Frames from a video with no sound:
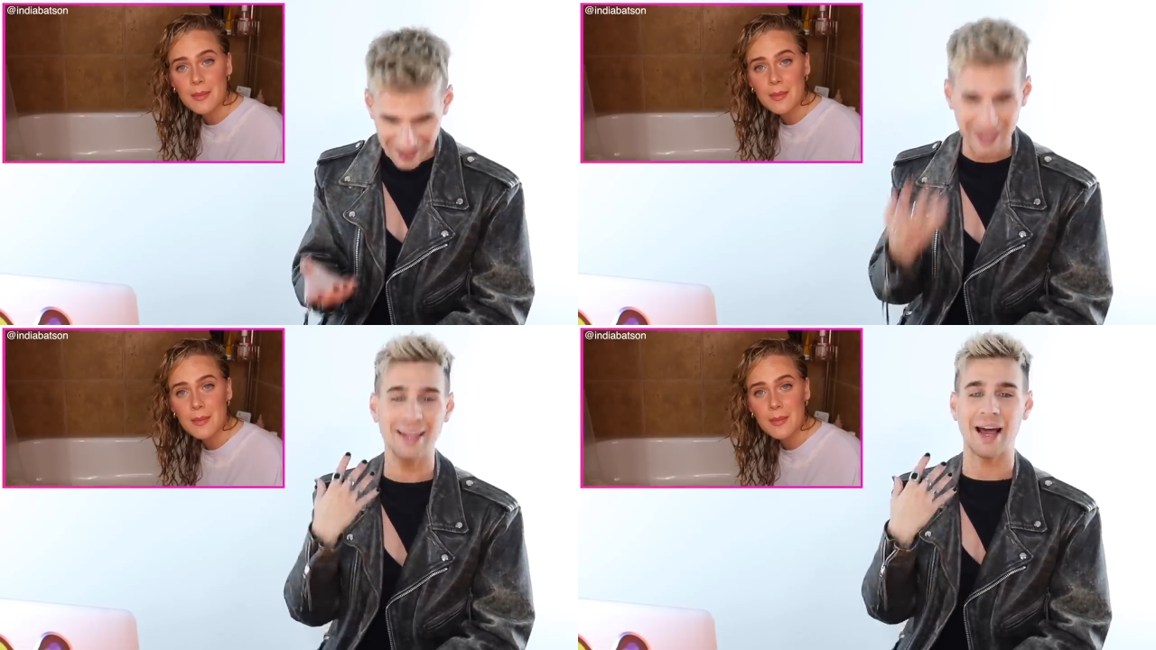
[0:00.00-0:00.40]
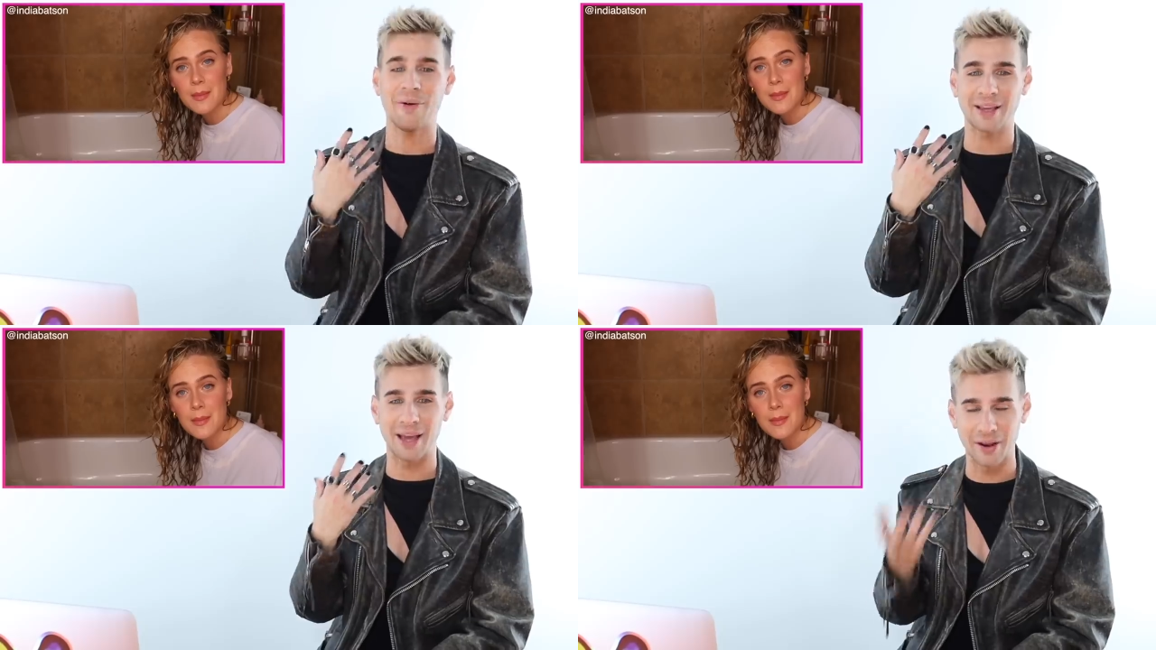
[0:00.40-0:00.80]
Speaker 1: take it
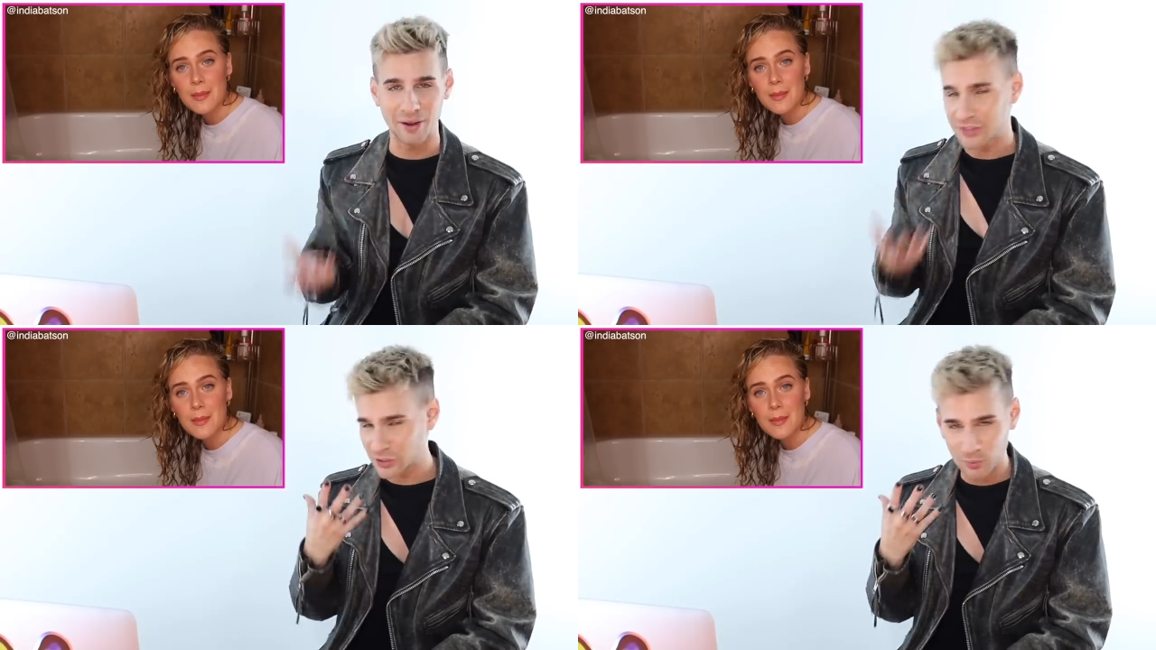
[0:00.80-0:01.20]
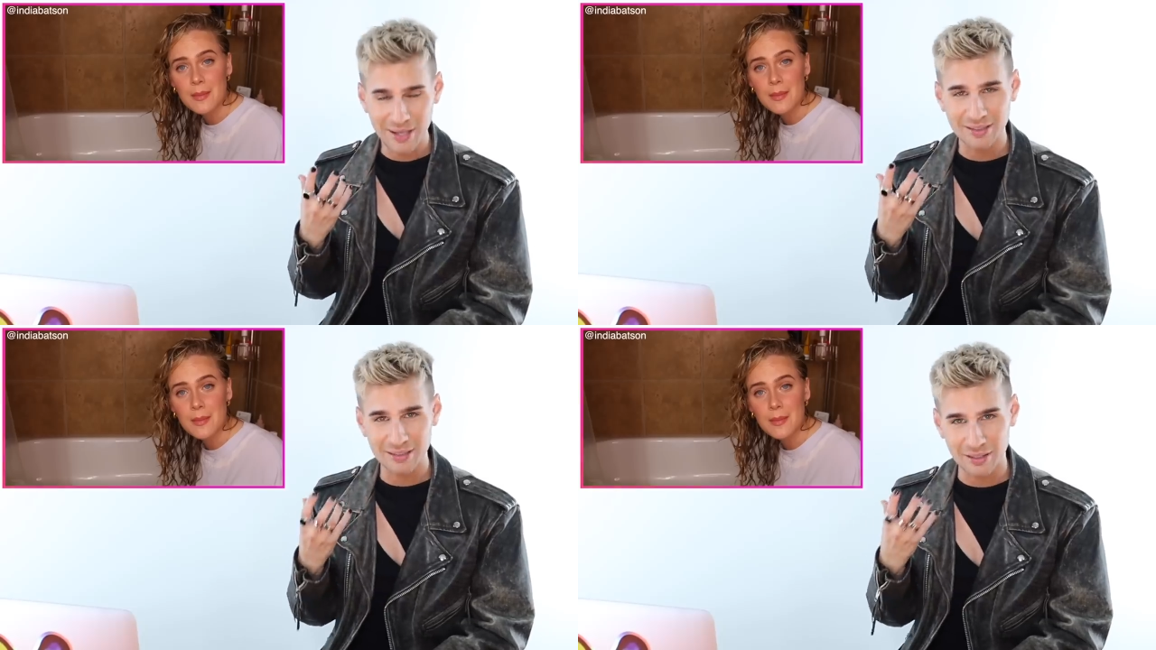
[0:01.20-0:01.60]
out again,
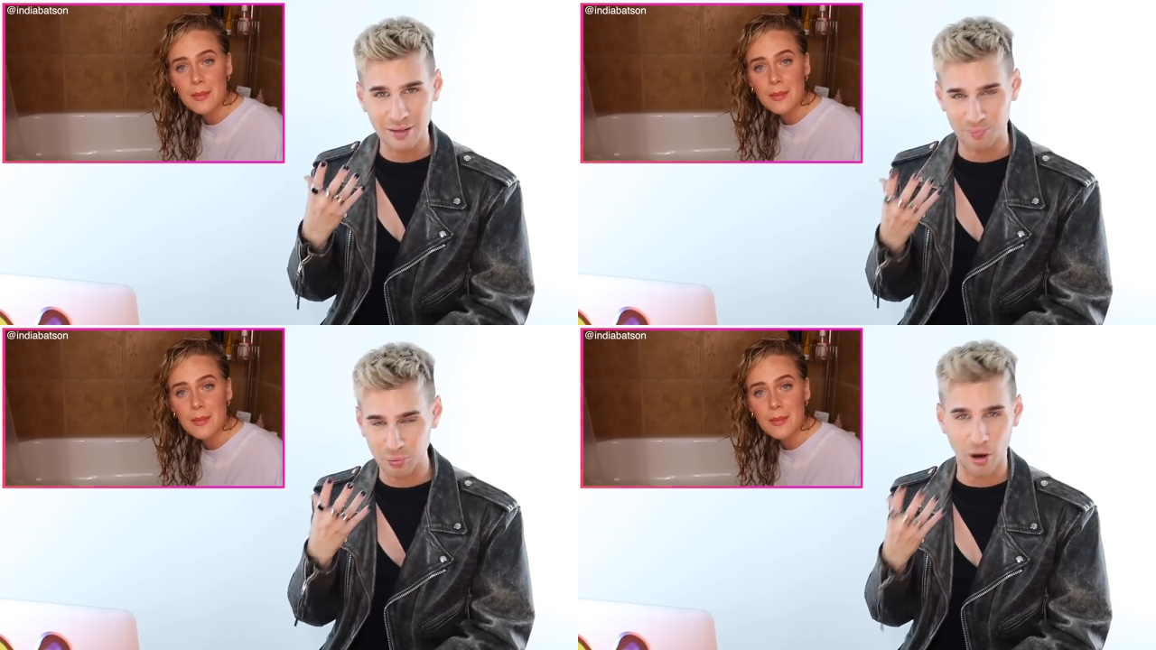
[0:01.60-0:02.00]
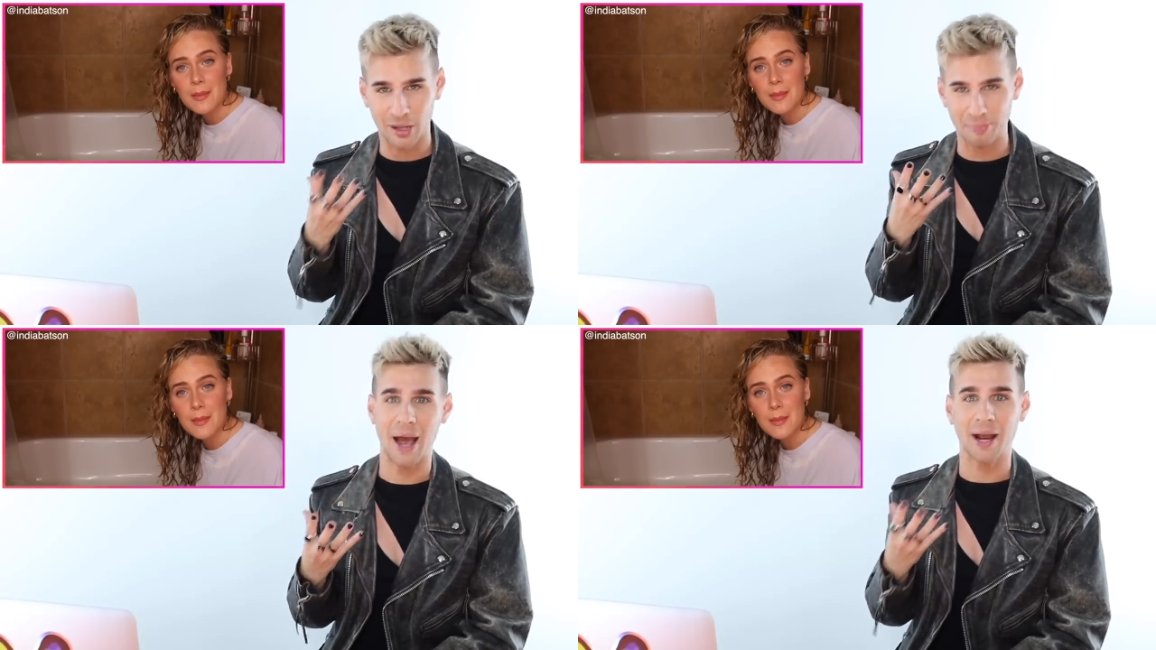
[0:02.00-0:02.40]
squeeze the
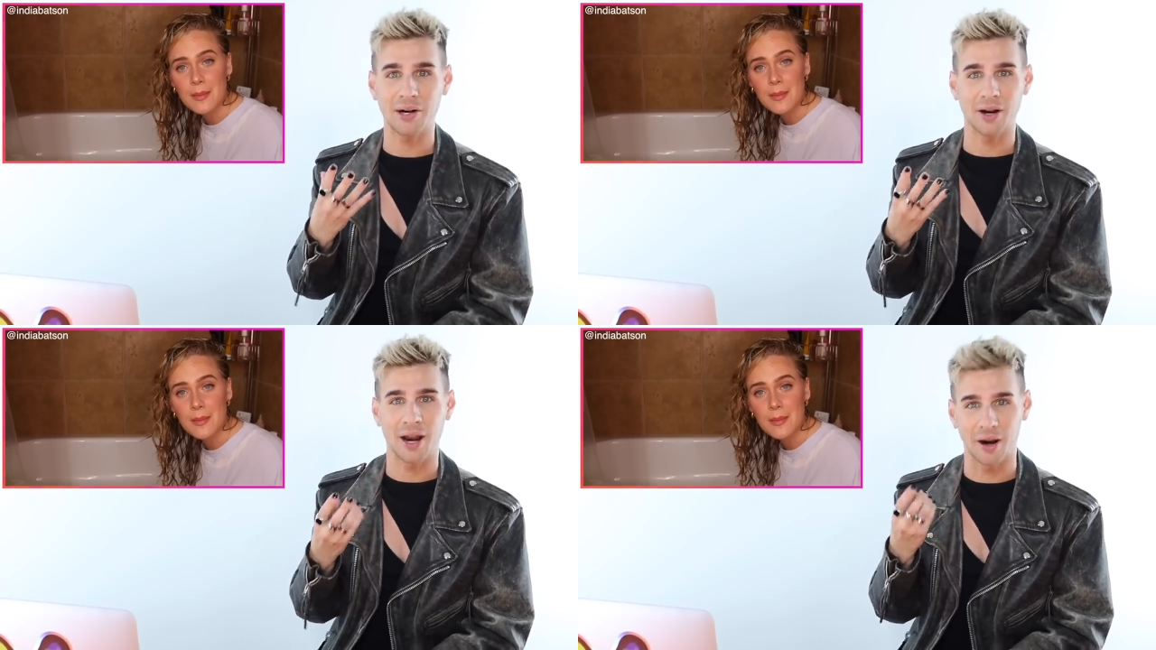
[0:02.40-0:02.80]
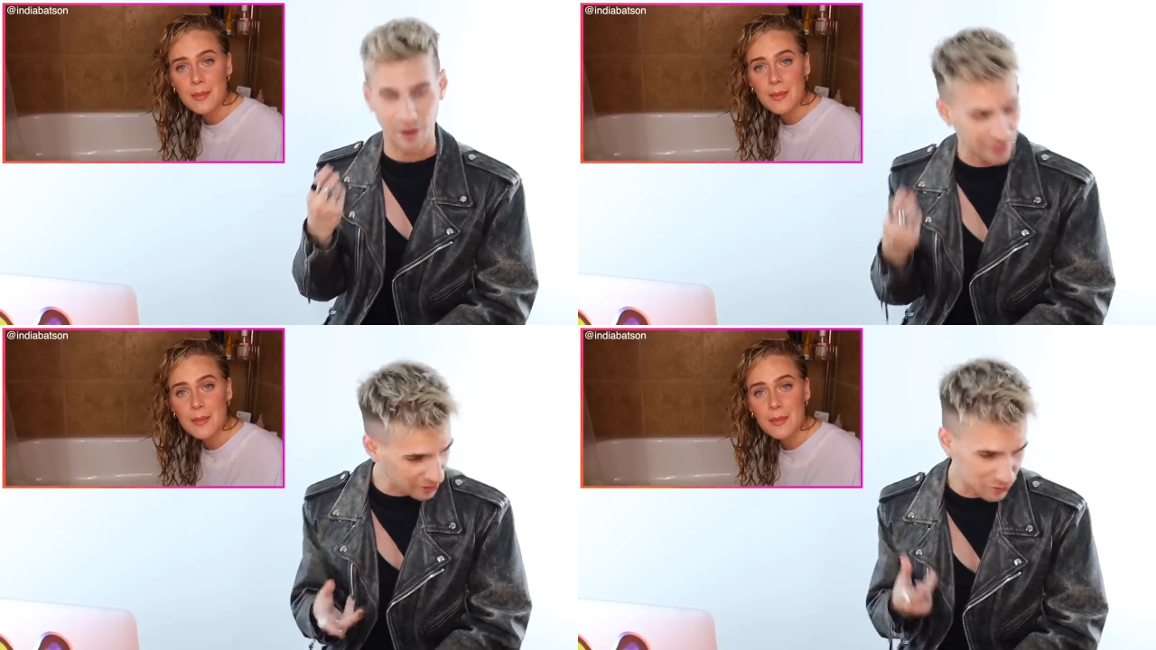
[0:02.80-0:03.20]
product back in her
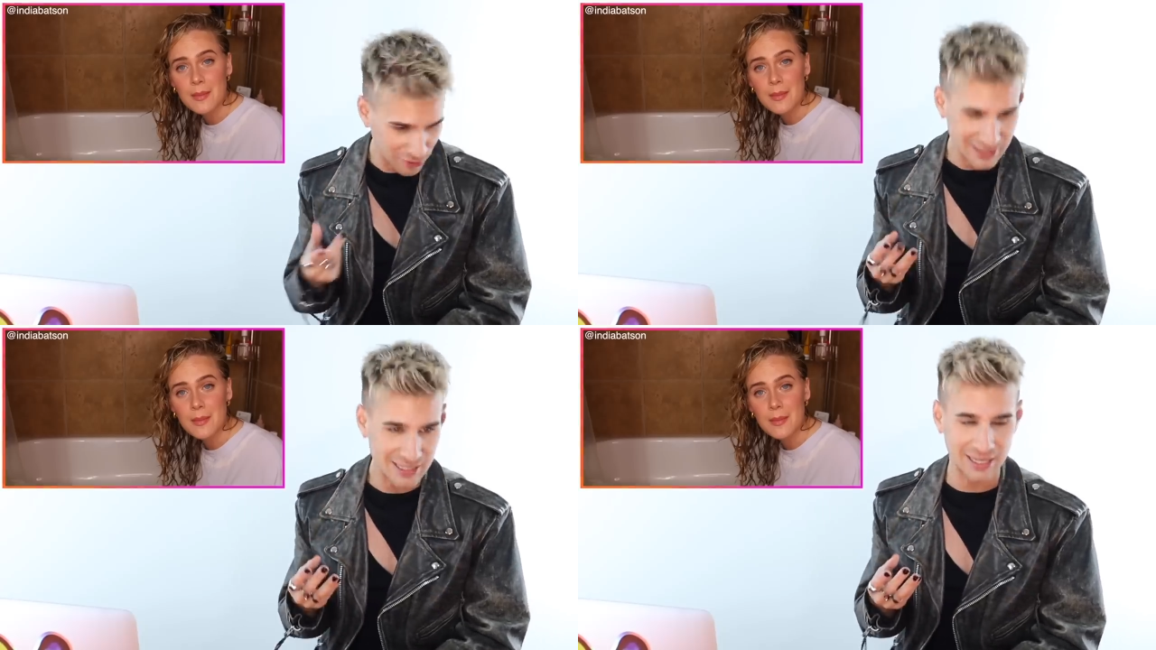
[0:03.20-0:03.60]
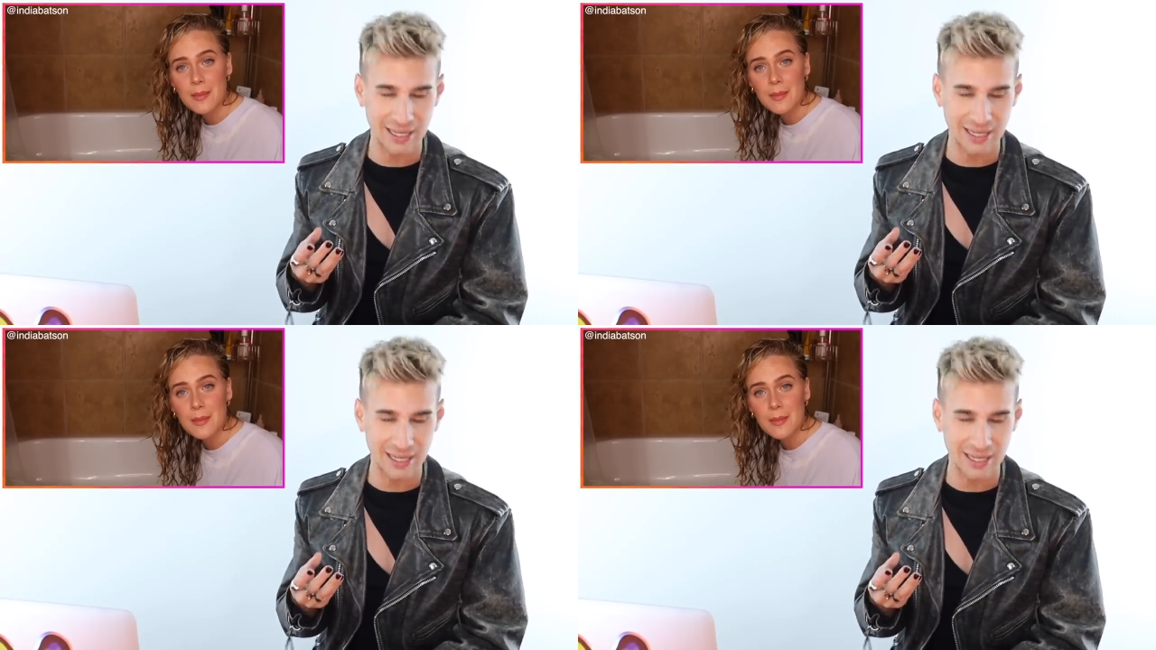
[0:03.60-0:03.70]
hair, then rinse it